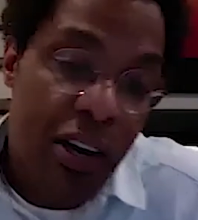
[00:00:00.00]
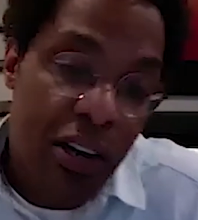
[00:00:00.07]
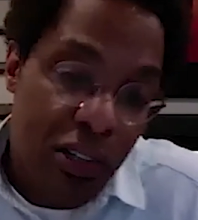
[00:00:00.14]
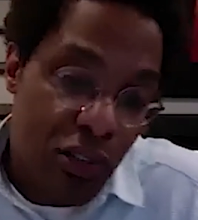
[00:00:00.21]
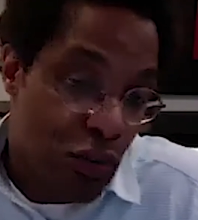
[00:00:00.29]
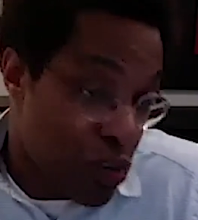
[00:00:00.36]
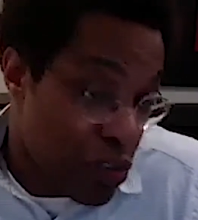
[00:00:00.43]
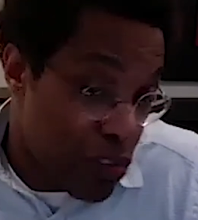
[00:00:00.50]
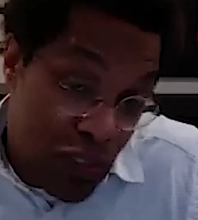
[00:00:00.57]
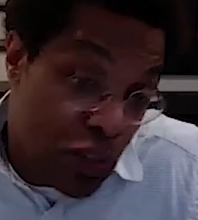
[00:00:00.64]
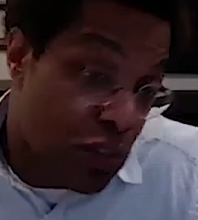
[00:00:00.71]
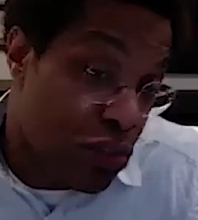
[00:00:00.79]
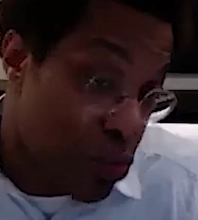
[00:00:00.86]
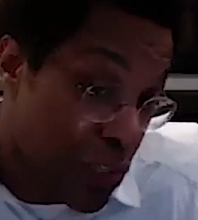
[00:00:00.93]
So you could
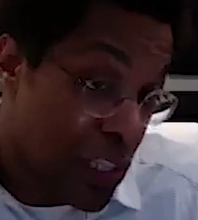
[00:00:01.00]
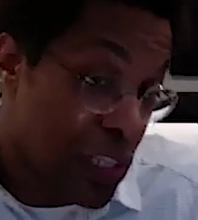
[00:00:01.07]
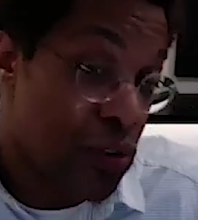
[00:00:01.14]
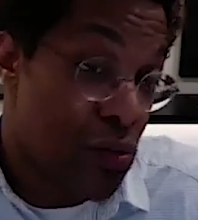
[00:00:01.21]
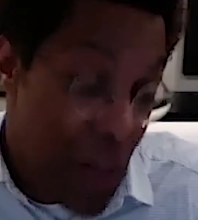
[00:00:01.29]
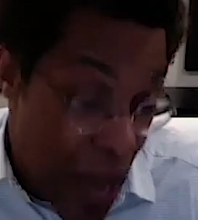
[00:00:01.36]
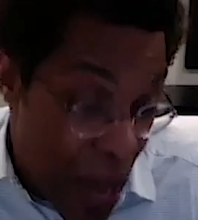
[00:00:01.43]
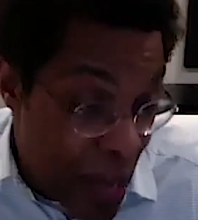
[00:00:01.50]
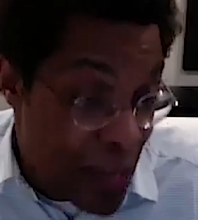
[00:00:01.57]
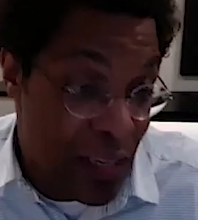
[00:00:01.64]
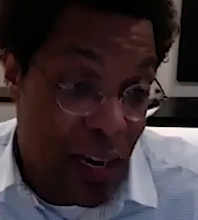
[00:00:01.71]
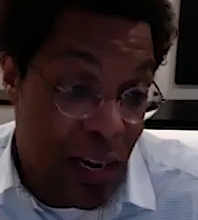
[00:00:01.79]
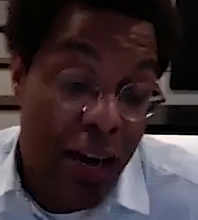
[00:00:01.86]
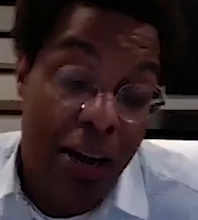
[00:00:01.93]
still certainly do that.
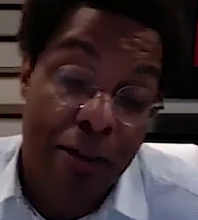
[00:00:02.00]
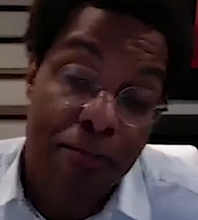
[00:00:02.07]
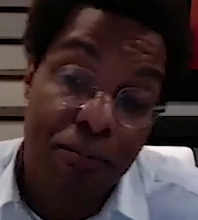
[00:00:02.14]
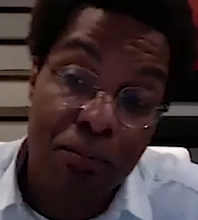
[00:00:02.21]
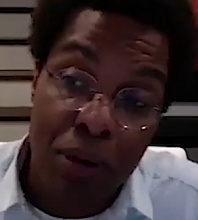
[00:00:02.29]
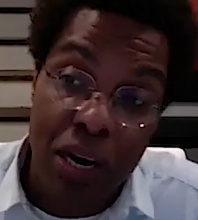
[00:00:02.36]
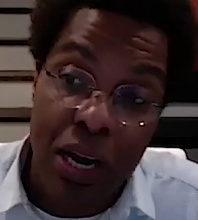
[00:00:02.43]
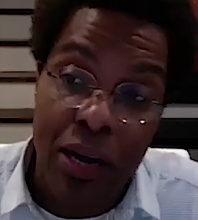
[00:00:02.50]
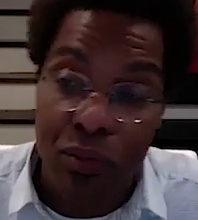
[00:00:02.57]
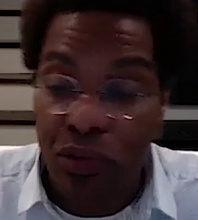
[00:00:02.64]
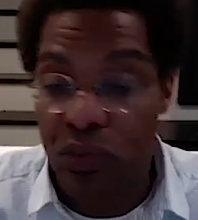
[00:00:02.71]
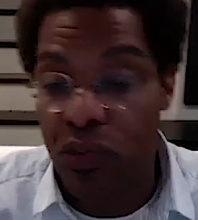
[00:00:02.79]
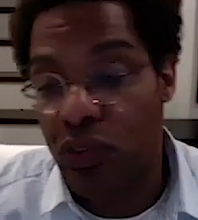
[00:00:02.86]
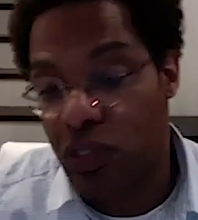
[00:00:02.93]
But I
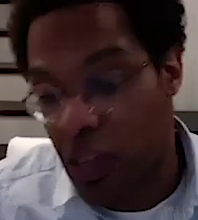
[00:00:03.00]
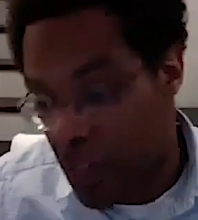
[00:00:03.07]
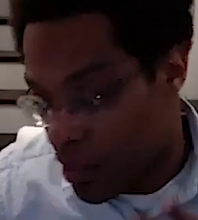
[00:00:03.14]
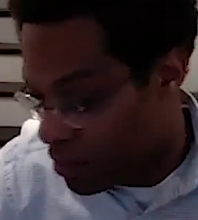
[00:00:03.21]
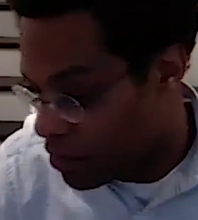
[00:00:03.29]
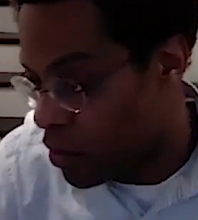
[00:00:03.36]
would just say that,